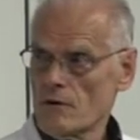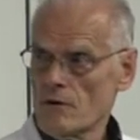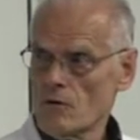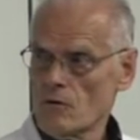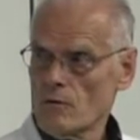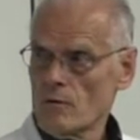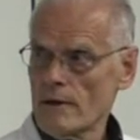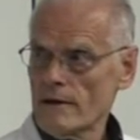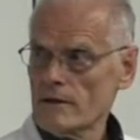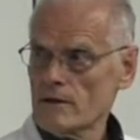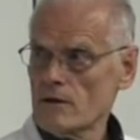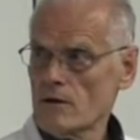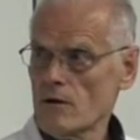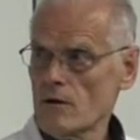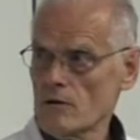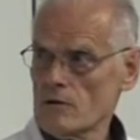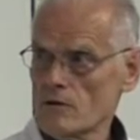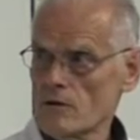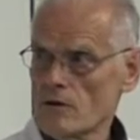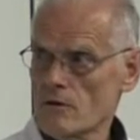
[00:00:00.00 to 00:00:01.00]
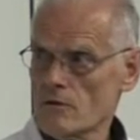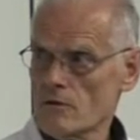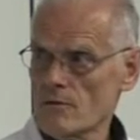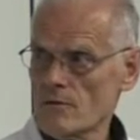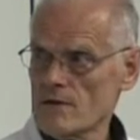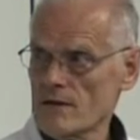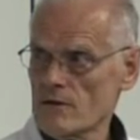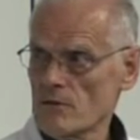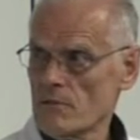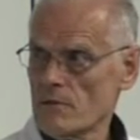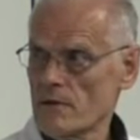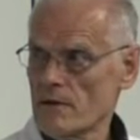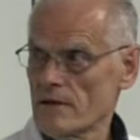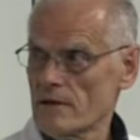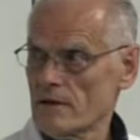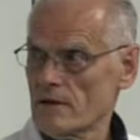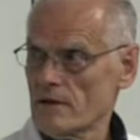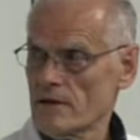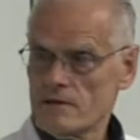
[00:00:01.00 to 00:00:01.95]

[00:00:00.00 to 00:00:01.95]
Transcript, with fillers: low white count, thrombocytopenia,